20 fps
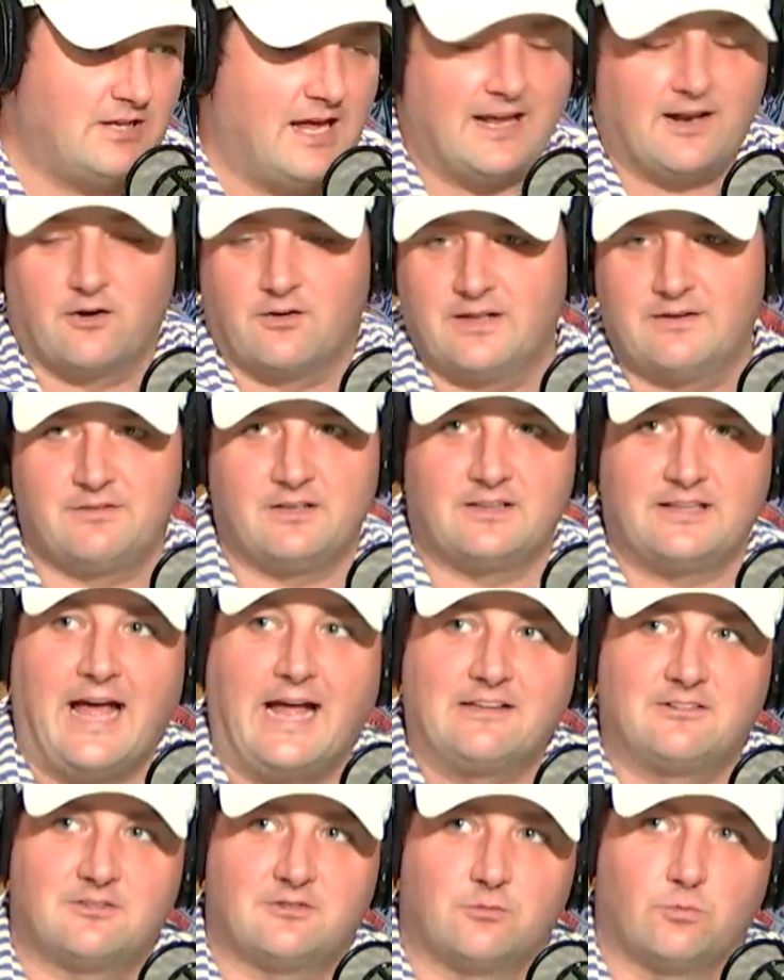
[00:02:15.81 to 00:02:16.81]
Take it or leave it,
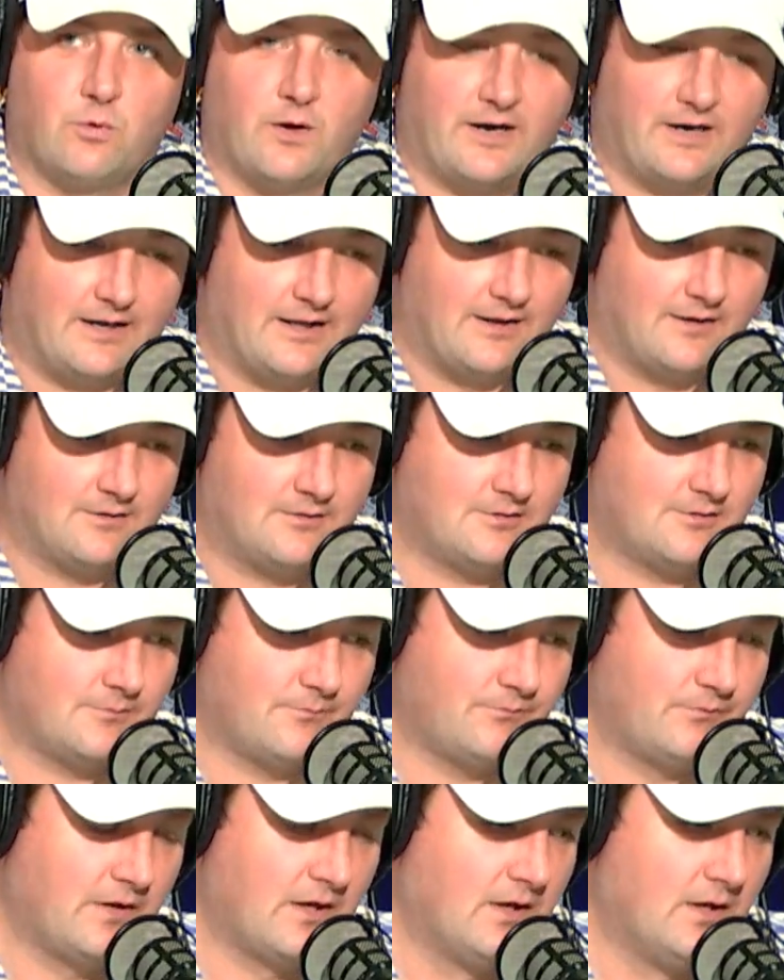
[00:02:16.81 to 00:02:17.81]
that's what it is.